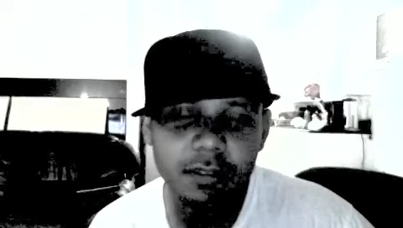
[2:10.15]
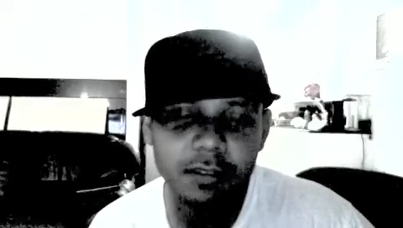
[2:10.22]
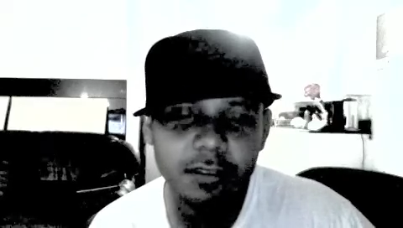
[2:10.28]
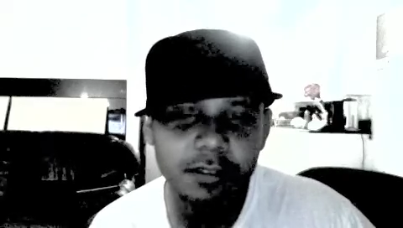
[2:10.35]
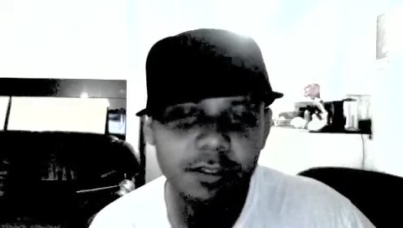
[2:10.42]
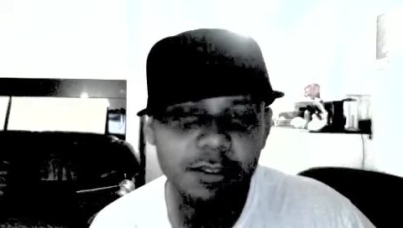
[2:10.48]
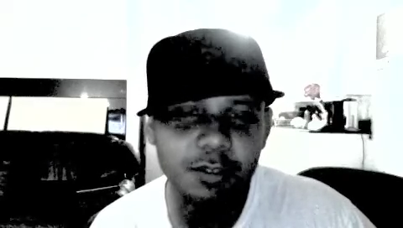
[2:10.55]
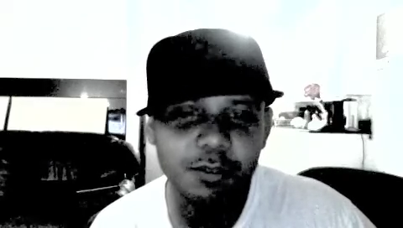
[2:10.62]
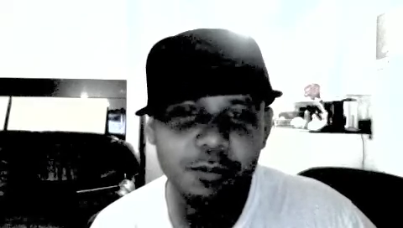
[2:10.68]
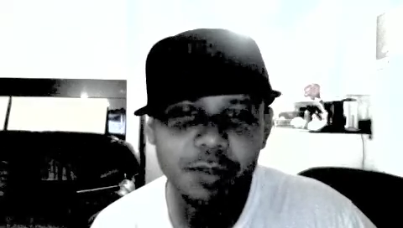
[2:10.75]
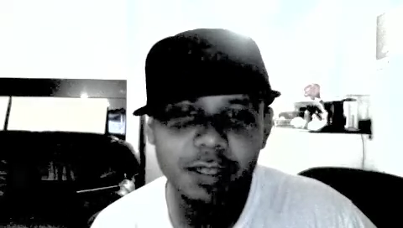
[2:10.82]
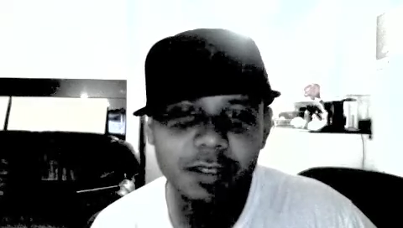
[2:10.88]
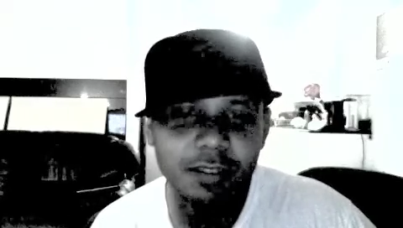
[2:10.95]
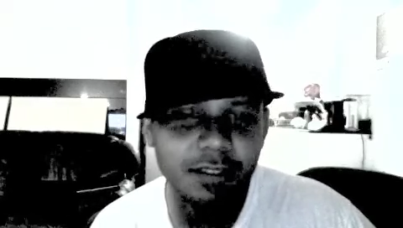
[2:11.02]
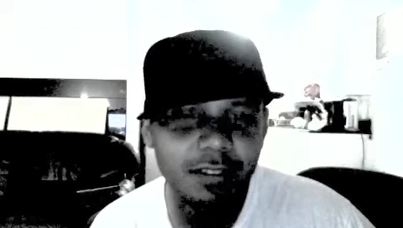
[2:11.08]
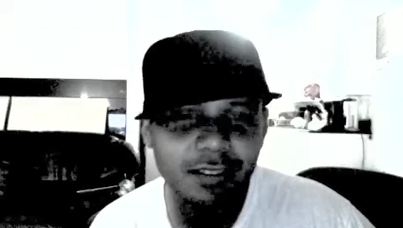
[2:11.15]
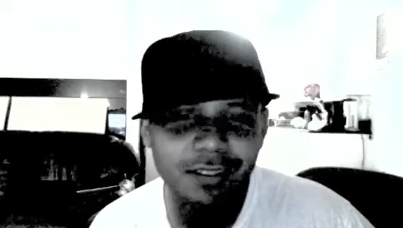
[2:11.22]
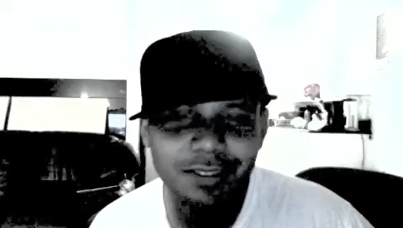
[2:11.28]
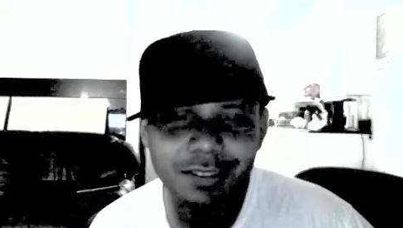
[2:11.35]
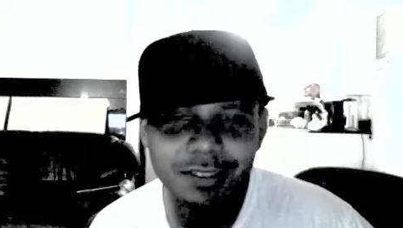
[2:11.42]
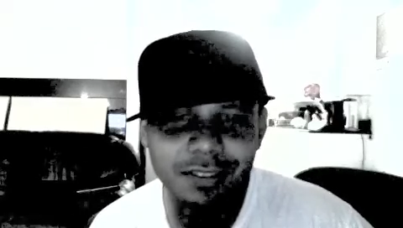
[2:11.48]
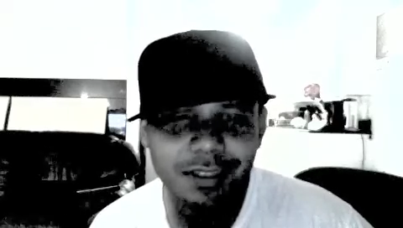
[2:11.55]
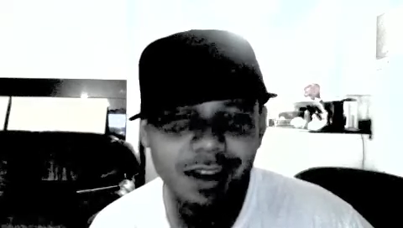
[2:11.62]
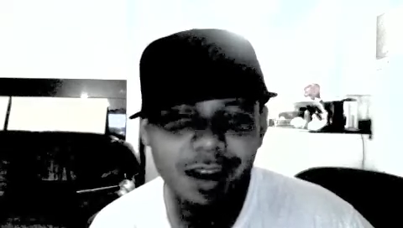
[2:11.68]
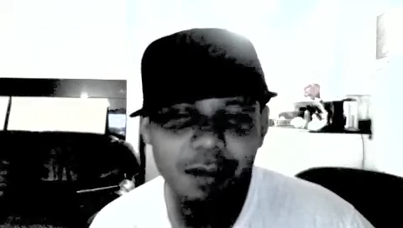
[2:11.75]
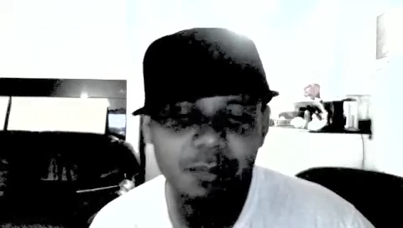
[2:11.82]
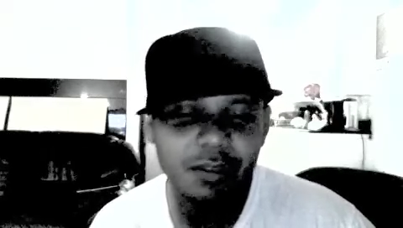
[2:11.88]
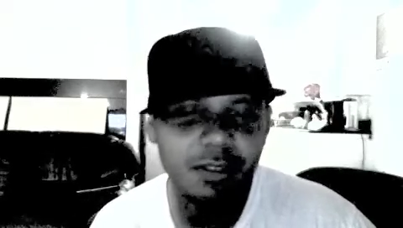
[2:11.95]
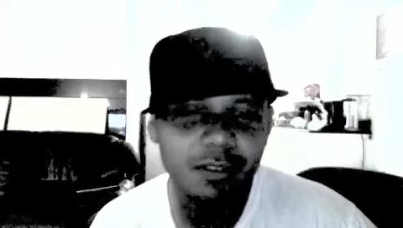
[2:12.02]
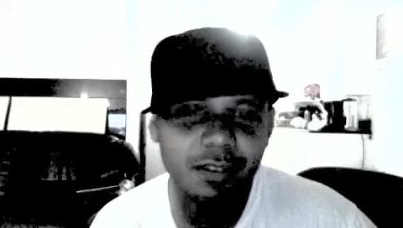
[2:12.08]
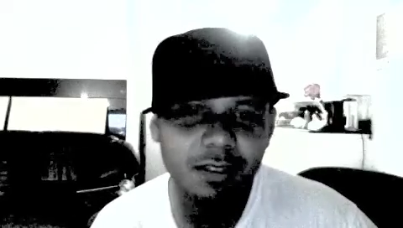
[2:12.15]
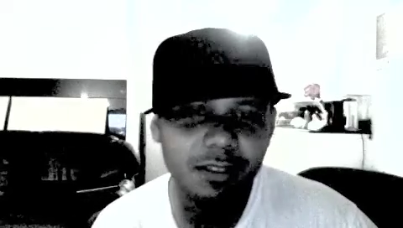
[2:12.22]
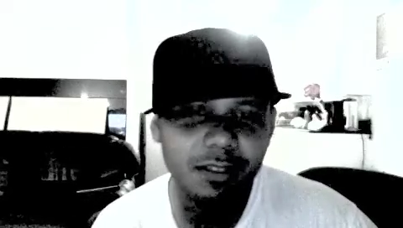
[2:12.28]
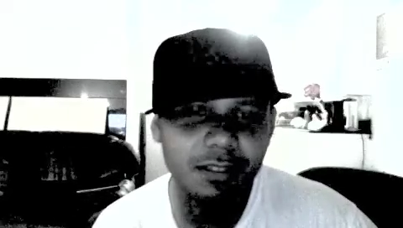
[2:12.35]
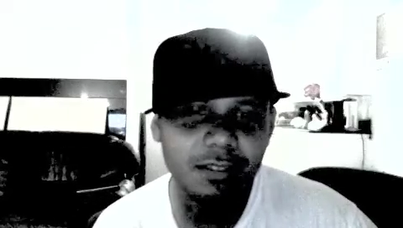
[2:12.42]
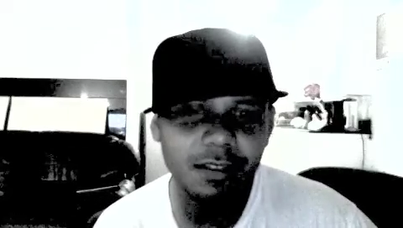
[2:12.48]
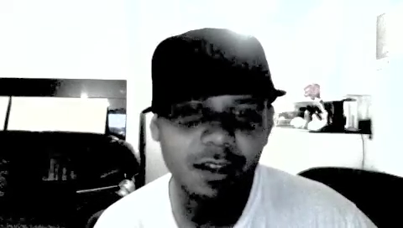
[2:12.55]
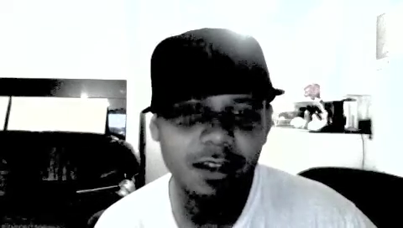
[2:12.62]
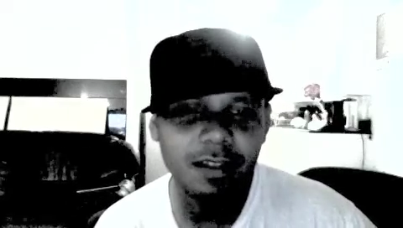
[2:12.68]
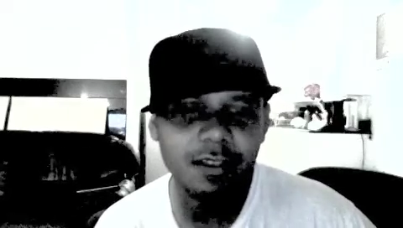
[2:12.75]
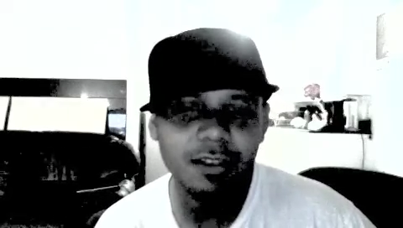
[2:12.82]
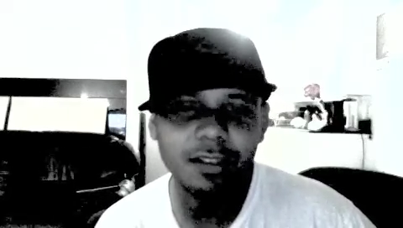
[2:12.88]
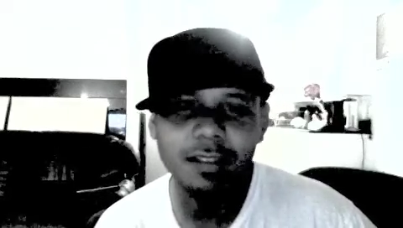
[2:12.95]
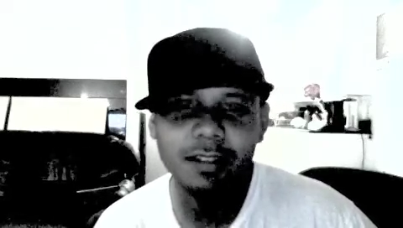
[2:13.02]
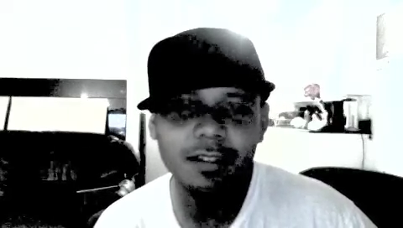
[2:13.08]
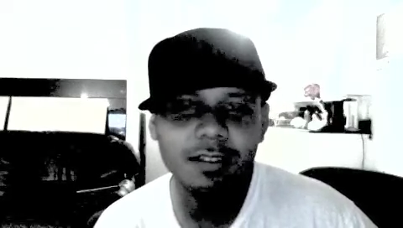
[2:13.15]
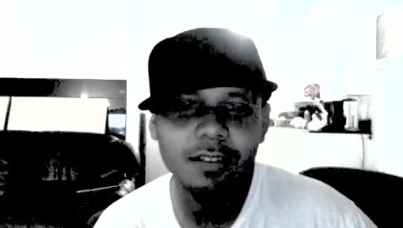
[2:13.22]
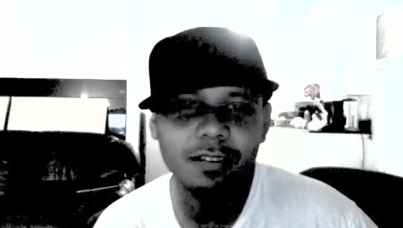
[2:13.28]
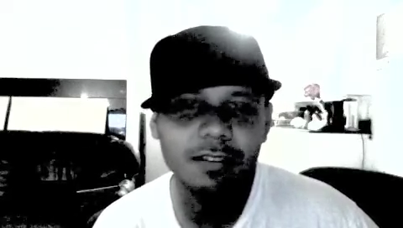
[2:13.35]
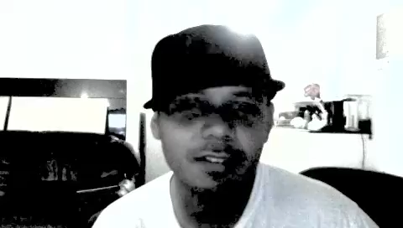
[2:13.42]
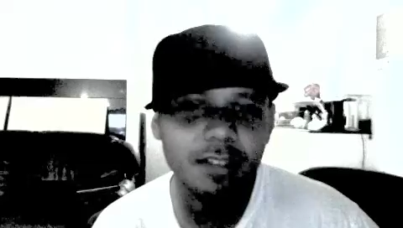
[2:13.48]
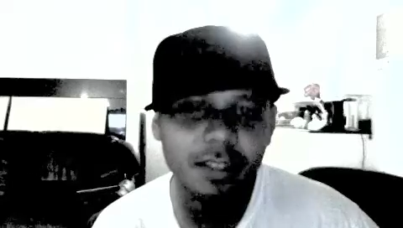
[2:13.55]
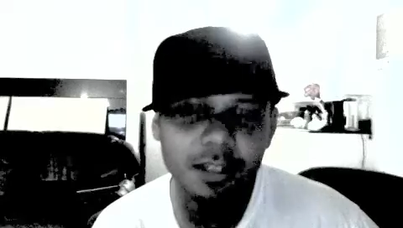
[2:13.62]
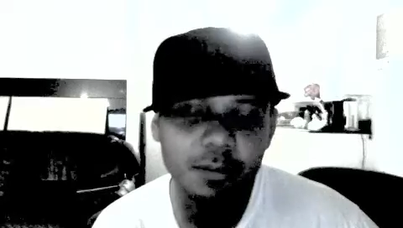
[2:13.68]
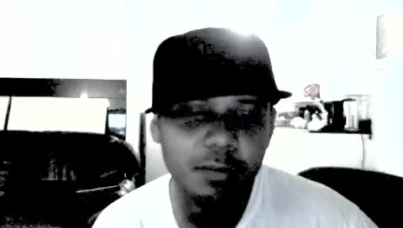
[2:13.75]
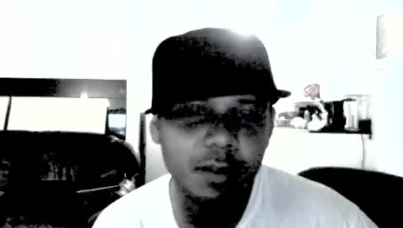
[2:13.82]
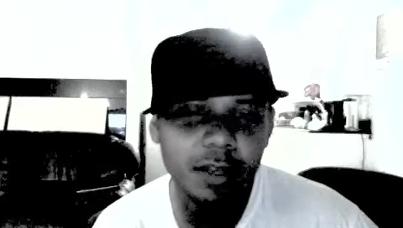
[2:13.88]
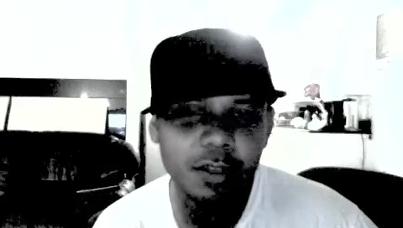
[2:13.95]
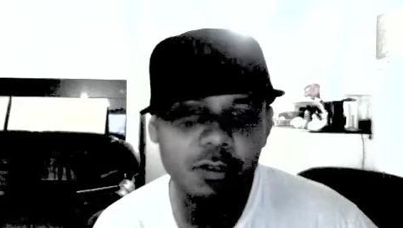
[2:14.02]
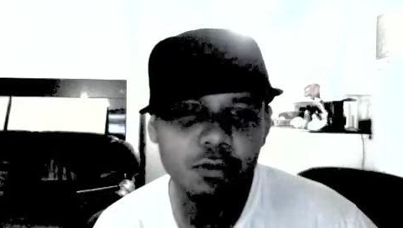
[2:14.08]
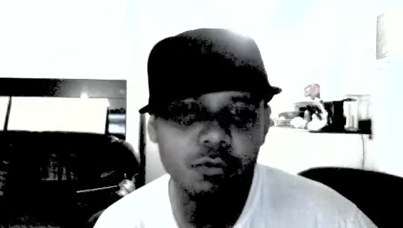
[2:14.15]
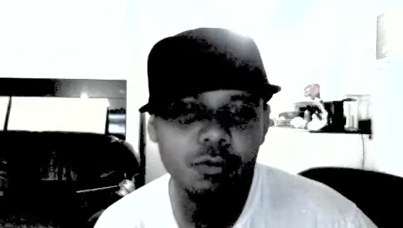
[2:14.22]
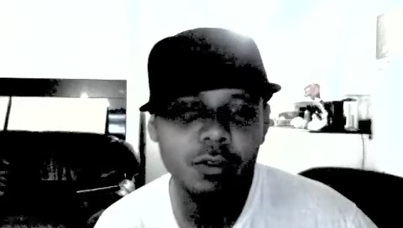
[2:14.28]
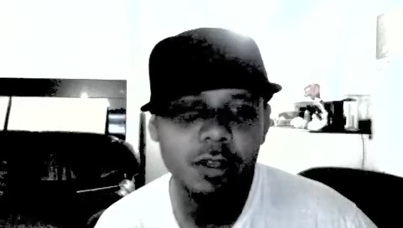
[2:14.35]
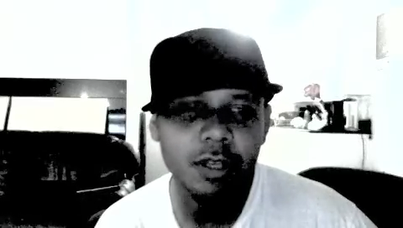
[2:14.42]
You know, basically, it's just common sense. I could clearly see anybody who